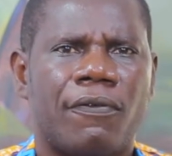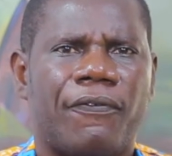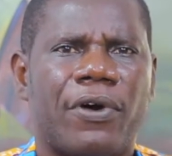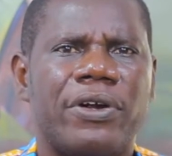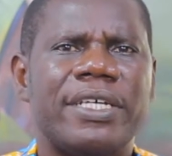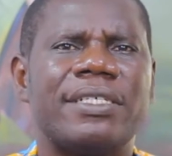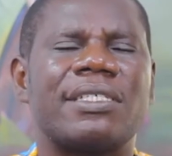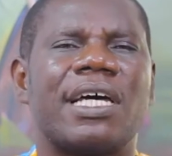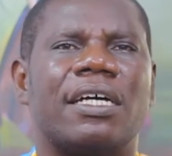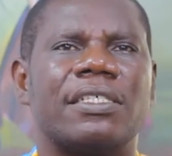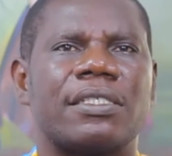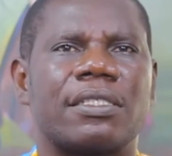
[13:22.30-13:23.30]
For
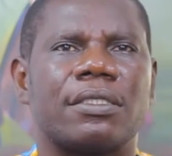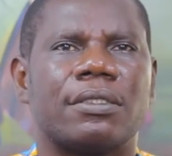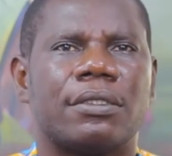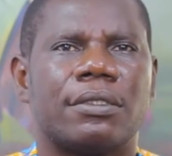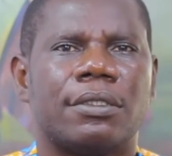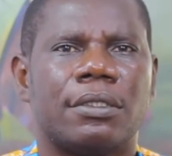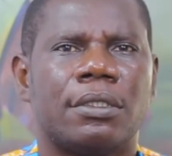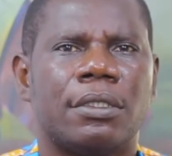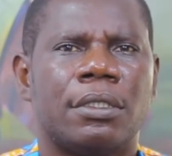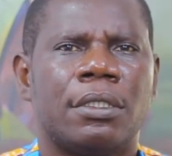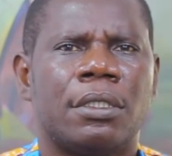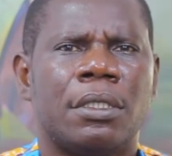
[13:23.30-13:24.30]
instance,
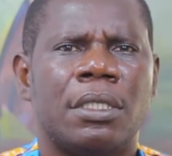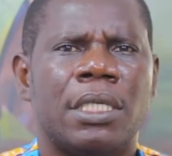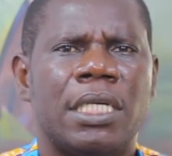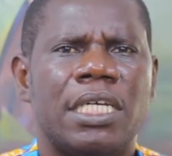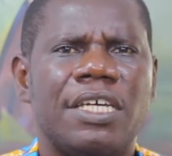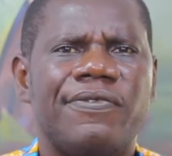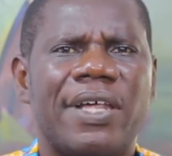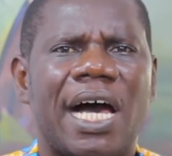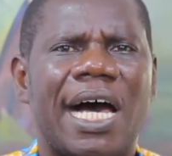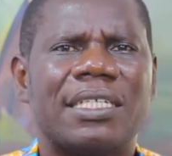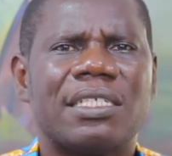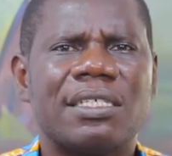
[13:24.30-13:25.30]
if the
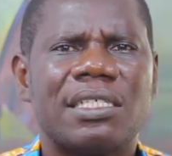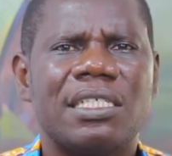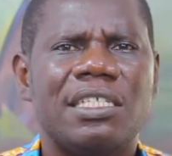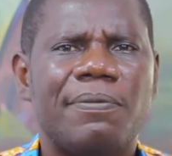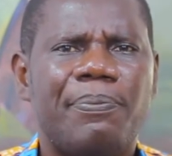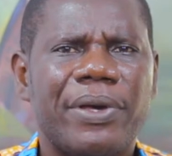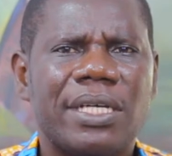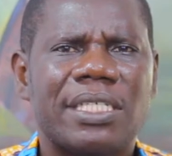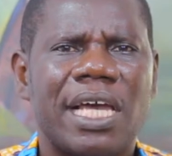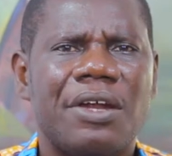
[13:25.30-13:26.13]
artist depicts